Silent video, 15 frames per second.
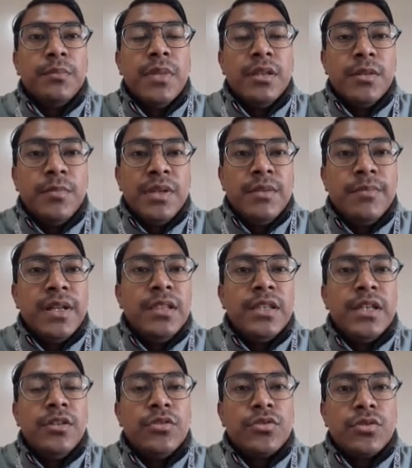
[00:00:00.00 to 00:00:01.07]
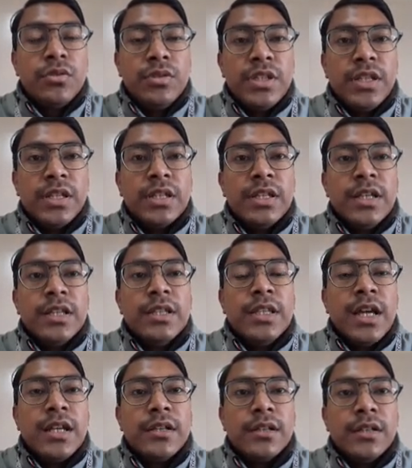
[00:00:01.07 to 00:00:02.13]
But the people, they used to think
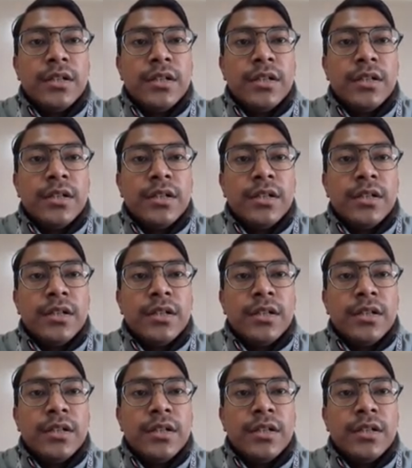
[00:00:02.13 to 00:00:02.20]
that